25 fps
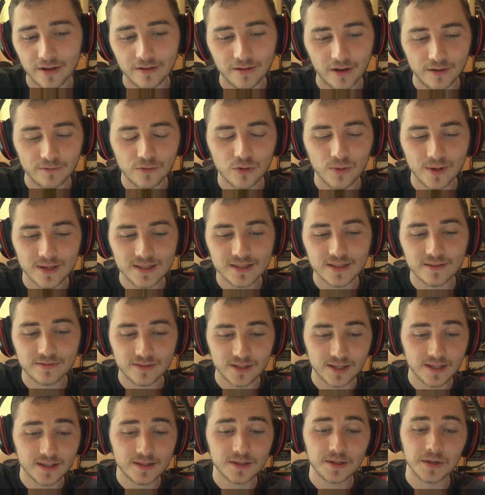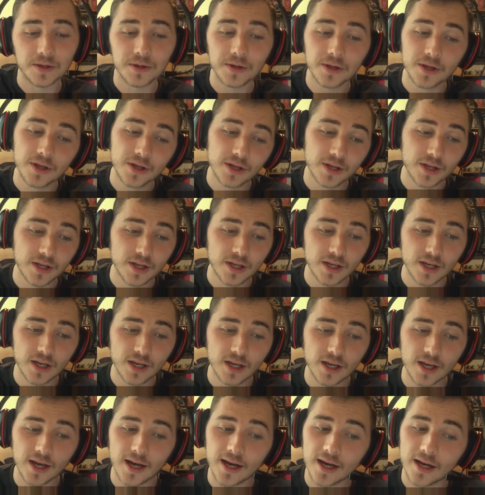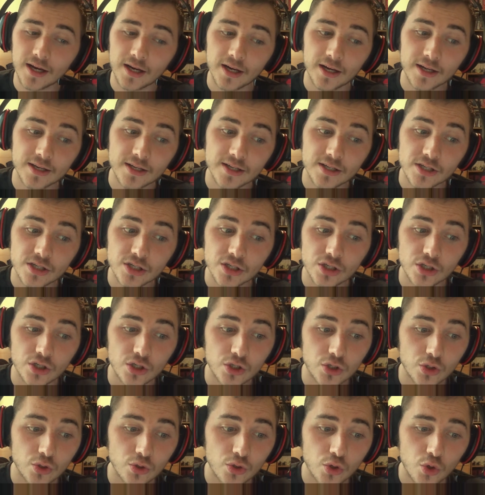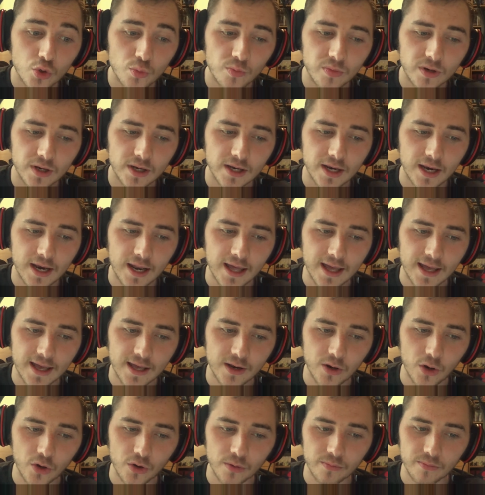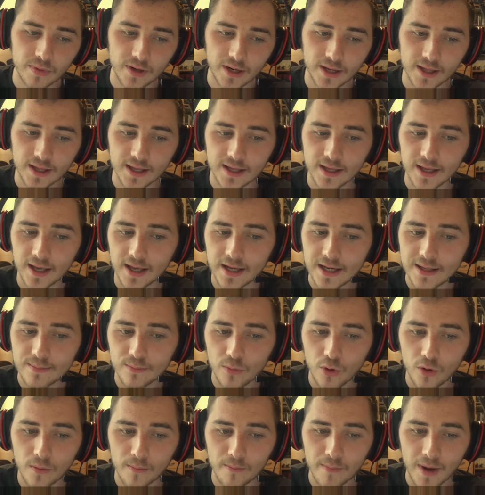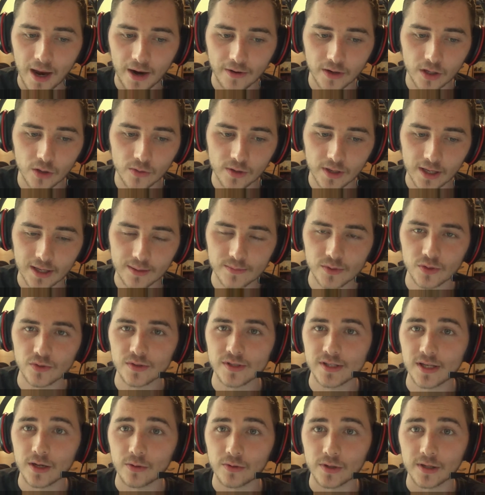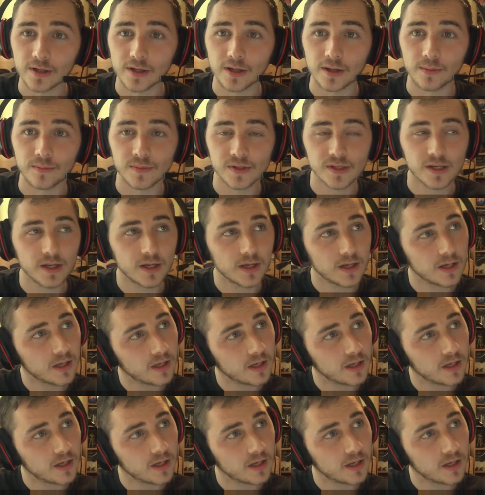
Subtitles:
I've always lived in England. And do you plan on playing any more Mario games or Zelda games?